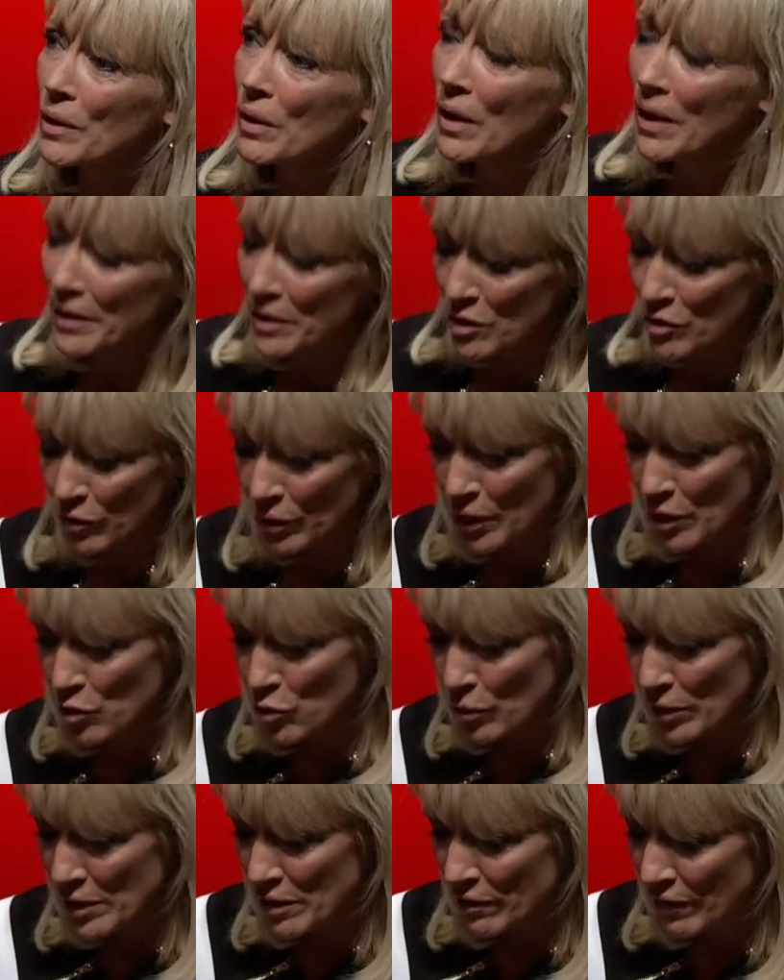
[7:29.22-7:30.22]
on as far as
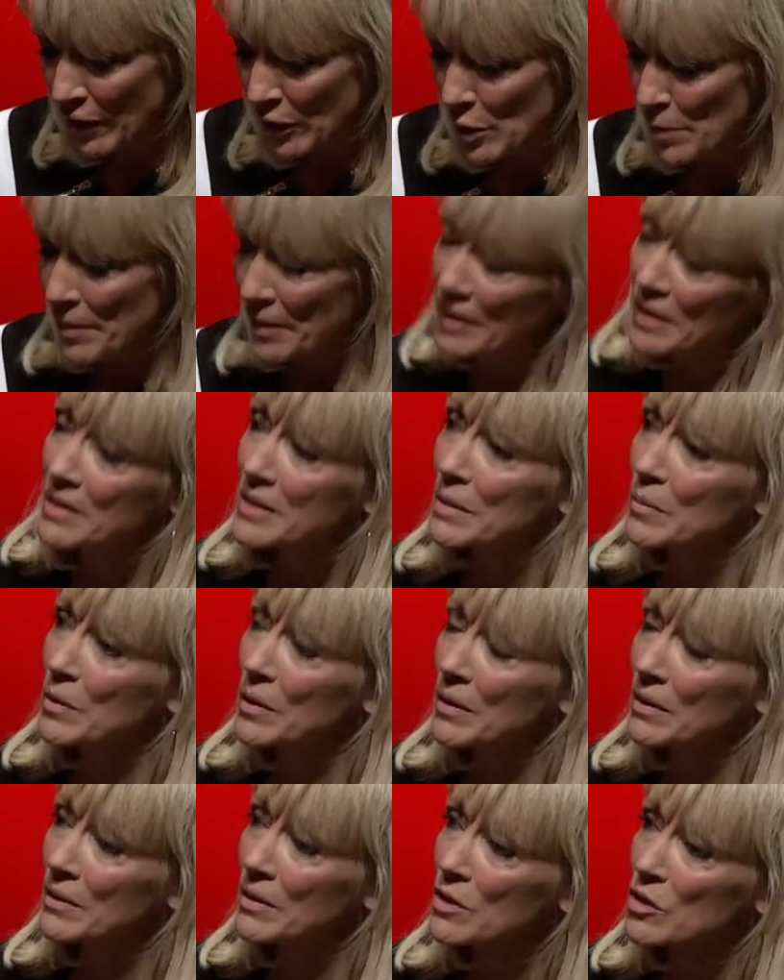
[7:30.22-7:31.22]
redevelopment in some of
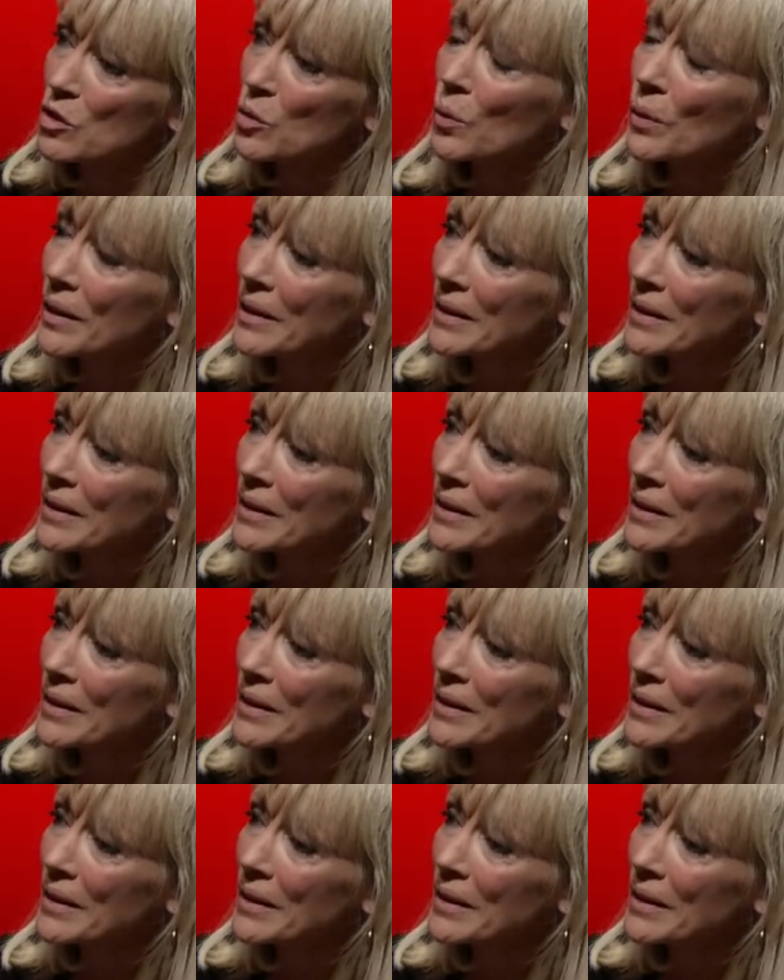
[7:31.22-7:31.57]
the historic